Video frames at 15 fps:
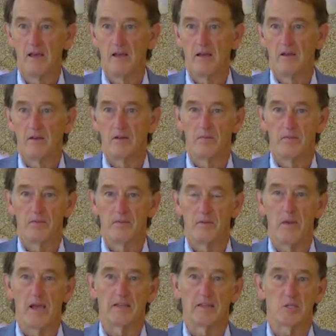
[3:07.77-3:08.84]
to
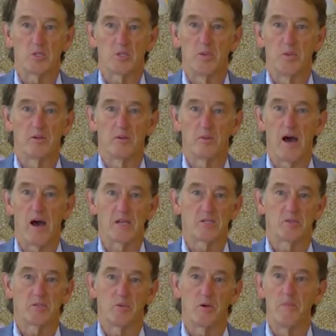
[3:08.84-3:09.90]
make this pillar
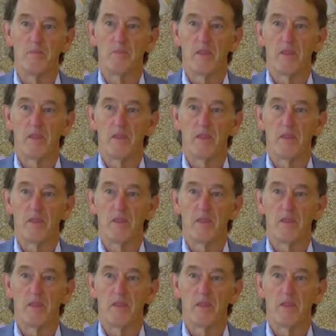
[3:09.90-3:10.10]
possible.